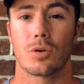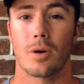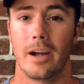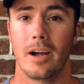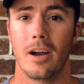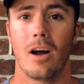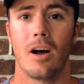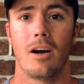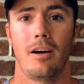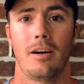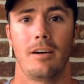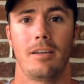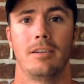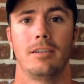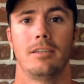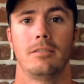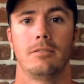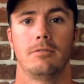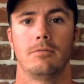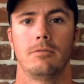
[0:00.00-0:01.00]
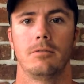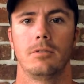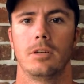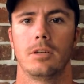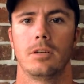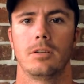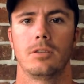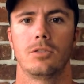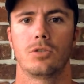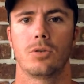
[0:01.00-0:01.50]
Train hard.
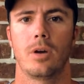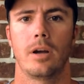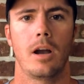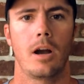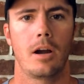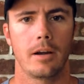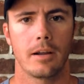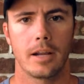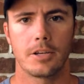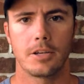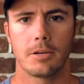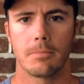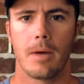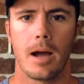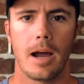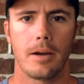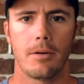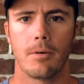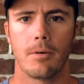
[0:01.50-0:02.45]
Uh, train hard and get your